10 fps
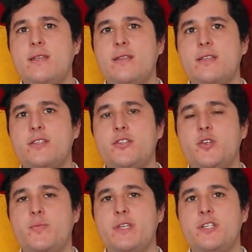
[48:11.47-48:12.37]
to this
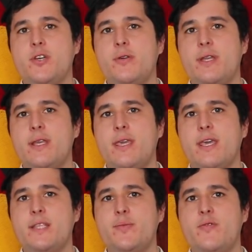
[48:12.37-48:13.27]
stupid joke in a
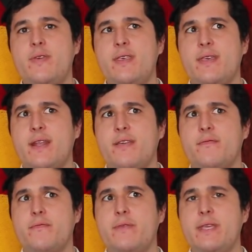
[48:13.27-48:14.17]
kid's movie that I
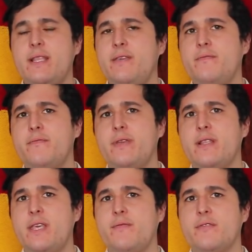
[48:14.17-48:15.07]
really, really